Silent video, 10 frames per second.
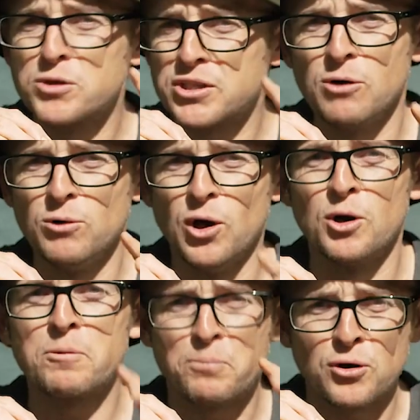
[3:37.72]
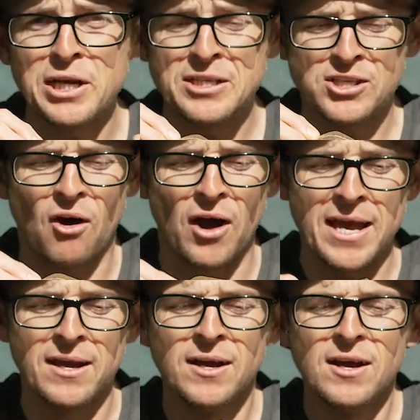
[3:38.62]
will still look pretty
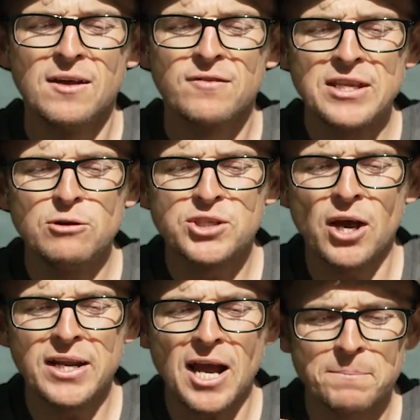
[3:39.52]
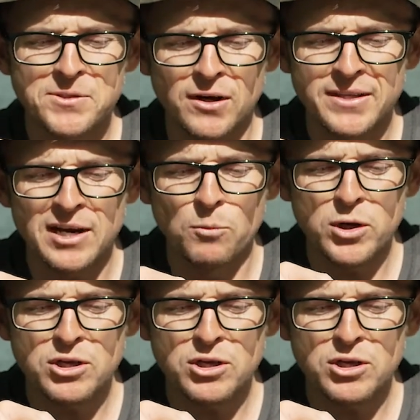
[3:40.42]
tight. Then you turn it upside down, and